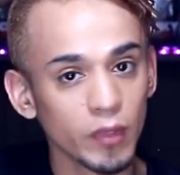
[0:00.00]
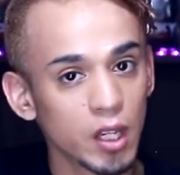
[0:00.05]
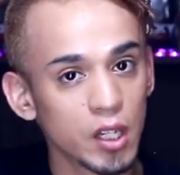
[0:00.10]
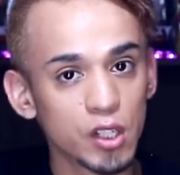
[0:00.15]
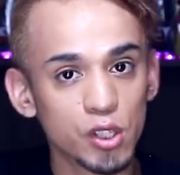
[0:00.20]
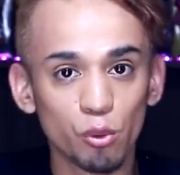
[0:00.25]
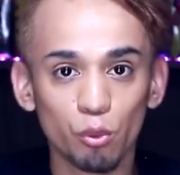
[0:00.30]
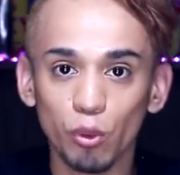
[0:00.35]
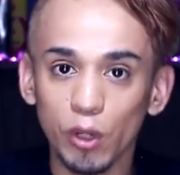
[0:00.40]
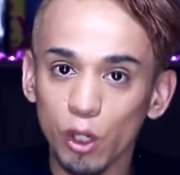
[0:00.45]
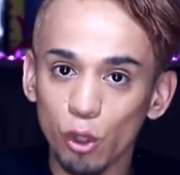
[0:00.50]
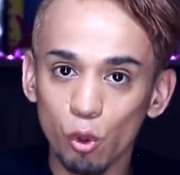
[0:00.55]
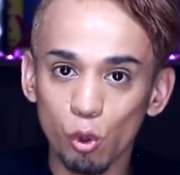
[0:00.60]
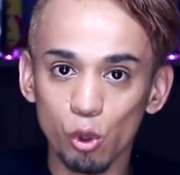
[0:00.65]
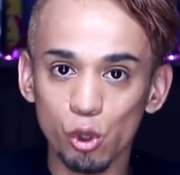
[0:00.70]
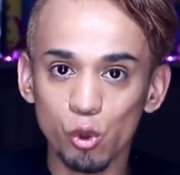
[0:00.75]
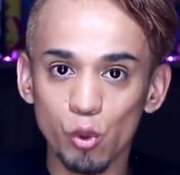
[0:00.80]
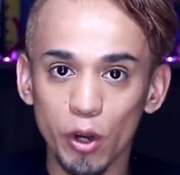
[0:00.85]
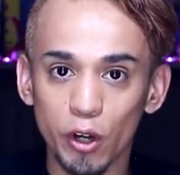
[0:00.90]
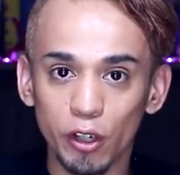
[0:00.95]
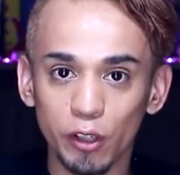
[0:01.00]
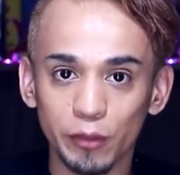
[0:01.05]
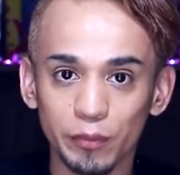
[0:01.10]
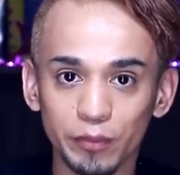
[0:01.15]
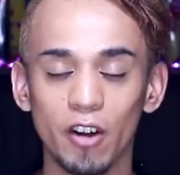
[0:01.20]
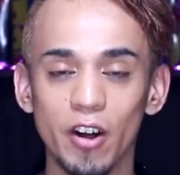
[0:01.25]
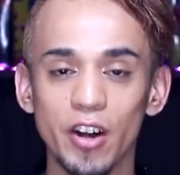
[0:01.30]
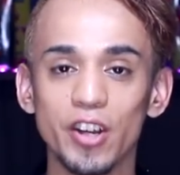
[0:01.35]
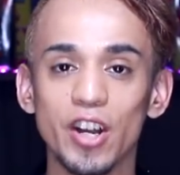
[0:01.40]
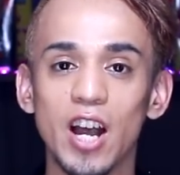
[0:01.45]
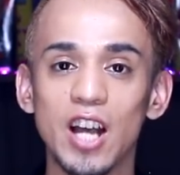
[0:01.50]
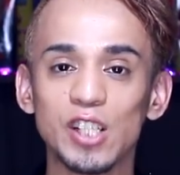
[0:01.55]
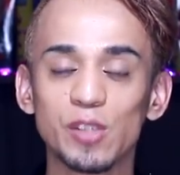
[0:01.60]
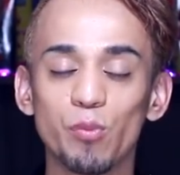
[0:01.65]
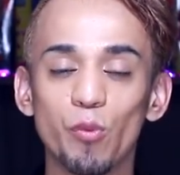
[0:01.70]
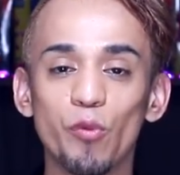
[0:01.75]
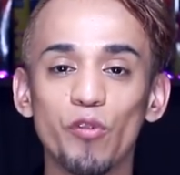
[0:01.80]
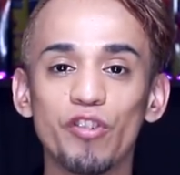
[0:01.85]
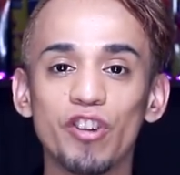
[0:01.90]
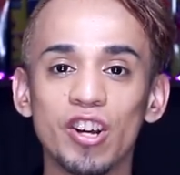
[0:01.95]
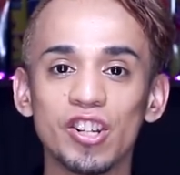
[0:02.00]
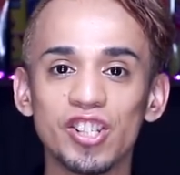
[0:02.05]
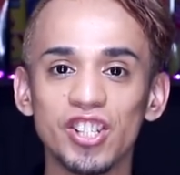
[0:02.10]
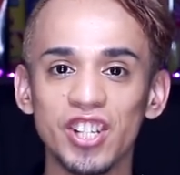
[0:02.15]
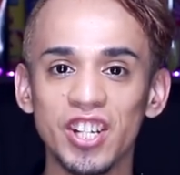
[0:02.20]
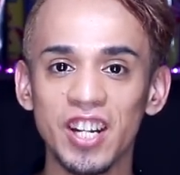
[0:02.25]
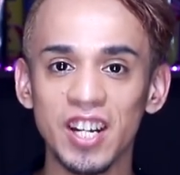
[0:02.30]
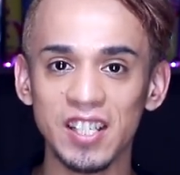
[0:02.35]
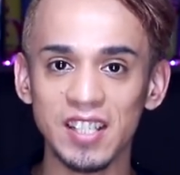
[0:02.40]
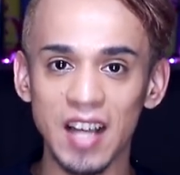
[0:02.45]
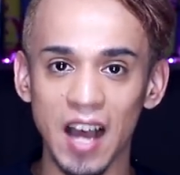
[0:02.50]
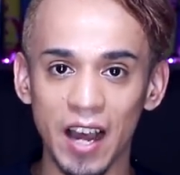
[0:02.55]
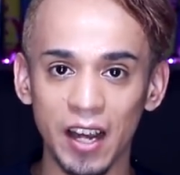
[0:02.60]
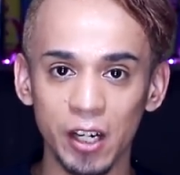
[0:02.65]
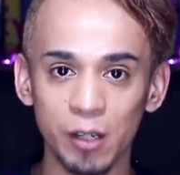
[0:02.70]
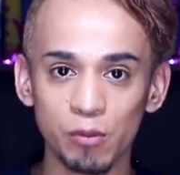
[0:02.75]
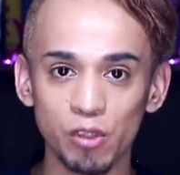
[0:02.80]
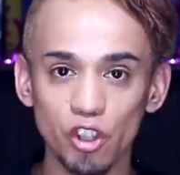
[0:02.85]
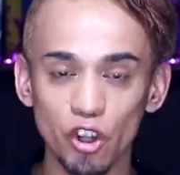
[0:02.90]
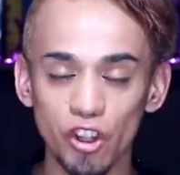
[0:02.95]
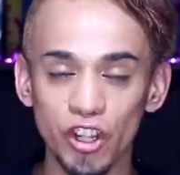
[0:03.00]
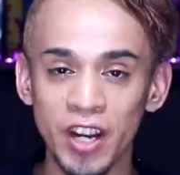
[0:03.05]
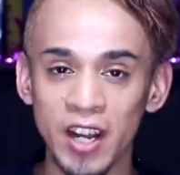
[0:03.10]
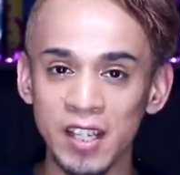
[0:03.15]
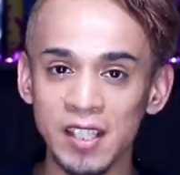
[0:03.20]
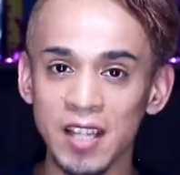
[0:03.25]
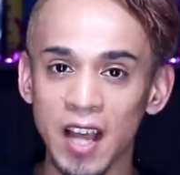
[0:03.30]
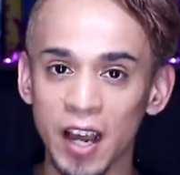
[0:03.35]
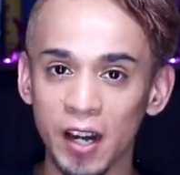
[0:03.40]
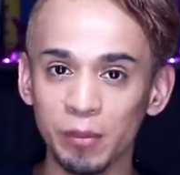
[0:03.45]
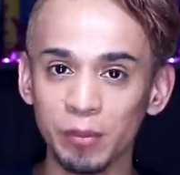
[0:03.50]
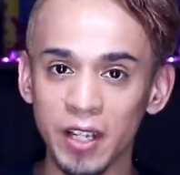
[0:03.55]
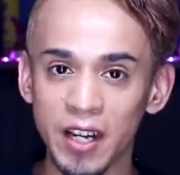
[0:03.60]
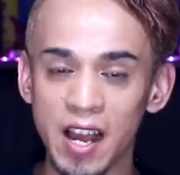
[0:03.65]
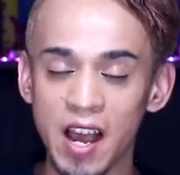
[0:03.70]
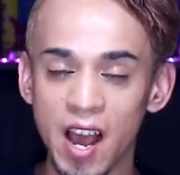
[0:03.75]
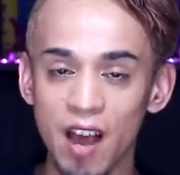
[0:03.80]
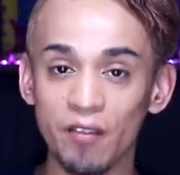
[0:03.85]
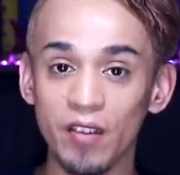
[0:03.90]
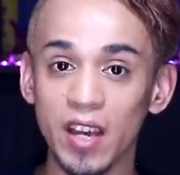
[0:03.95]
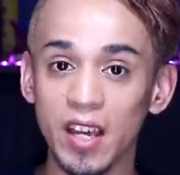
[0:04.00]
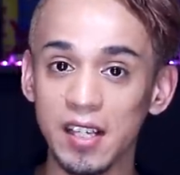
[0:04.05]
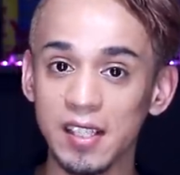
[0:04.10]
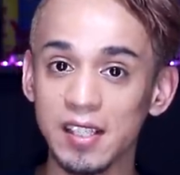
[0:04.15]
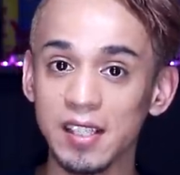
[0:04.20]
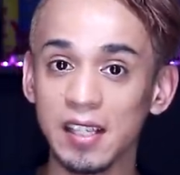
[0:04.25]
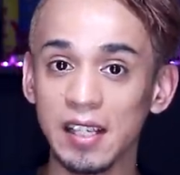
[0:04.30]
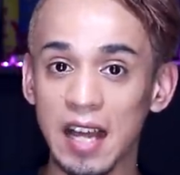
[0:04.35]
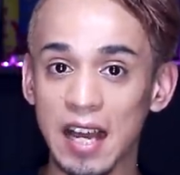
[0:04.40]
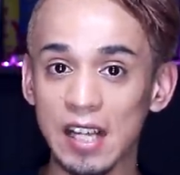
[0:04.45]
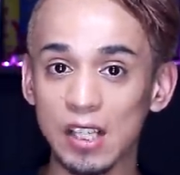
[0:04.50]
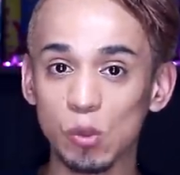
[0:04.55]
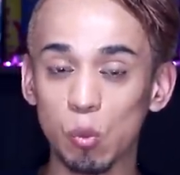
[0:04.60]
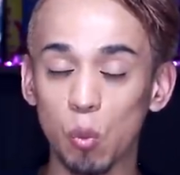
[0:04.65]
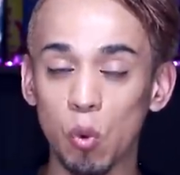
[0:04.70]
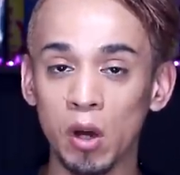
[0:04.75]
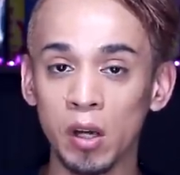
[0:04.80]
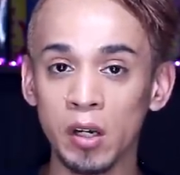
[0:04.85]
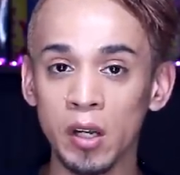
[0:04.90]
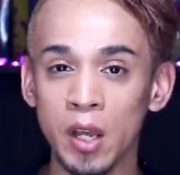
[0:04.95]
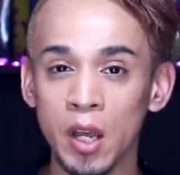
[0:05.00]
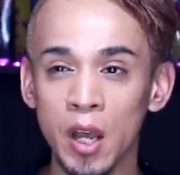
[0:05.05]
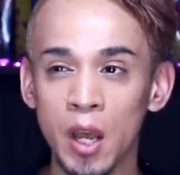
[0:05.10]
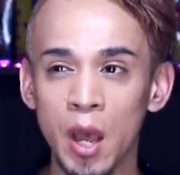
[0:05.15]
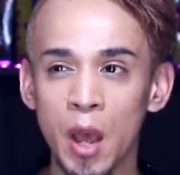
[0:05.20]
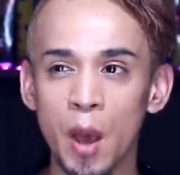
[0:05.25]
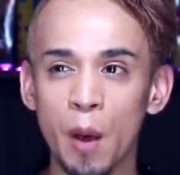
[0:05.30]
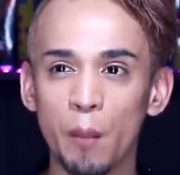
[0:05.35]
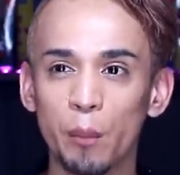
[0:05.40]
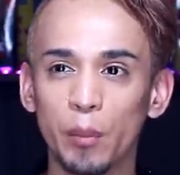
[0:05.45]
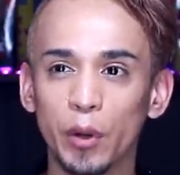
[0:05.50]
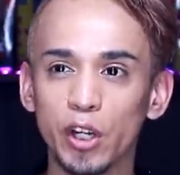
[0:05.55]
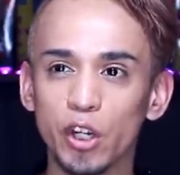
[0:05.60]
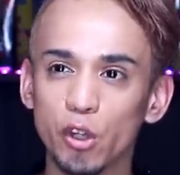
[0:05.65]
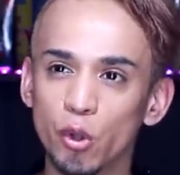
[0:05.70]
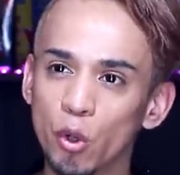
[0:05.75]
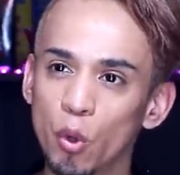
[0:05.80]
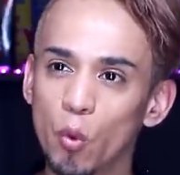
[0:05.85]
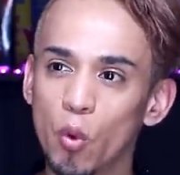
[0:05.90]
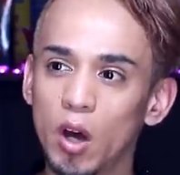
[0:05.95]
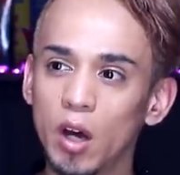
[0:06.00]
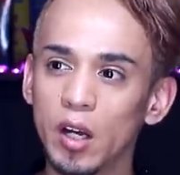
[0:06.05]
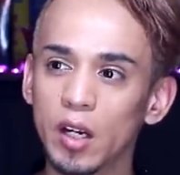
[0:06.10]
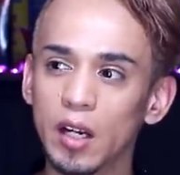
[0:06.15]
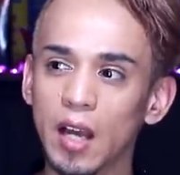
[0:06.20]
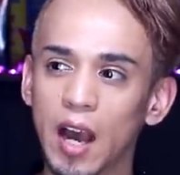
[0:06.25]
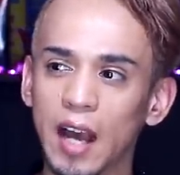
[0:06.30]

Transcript: it's a really cool sweater all right you guys moving on to the next item so the next item that i have is the last one but you know what?